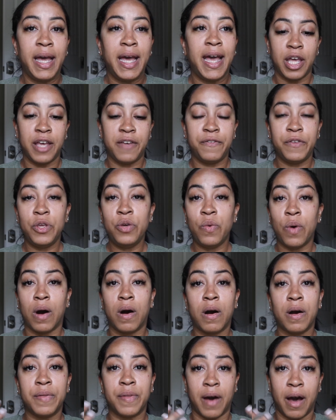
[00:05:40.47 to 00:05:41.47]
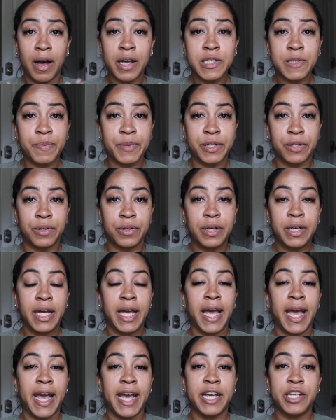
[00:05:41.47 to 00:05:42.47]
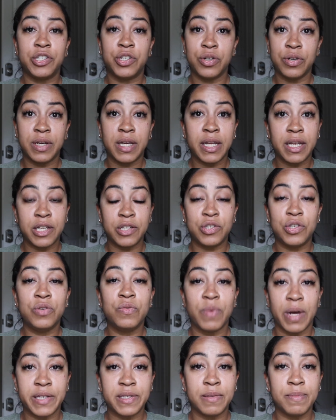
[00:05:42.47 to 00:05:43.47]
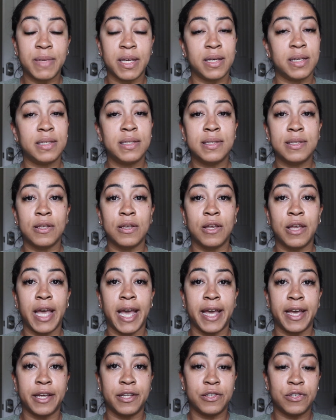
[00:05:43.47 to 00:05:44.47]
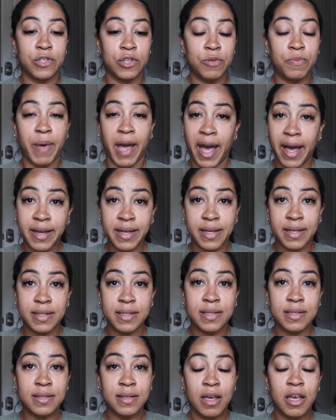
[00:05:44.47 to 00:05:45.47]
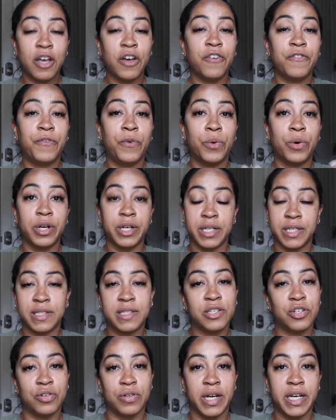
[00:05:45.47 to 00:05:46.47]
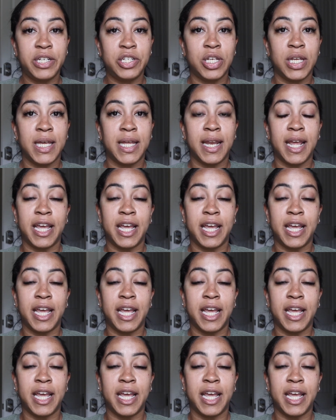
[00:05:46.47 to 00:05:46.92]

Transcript: If you are the hospital and you're getting 2 resumes and 2 packets for consideration,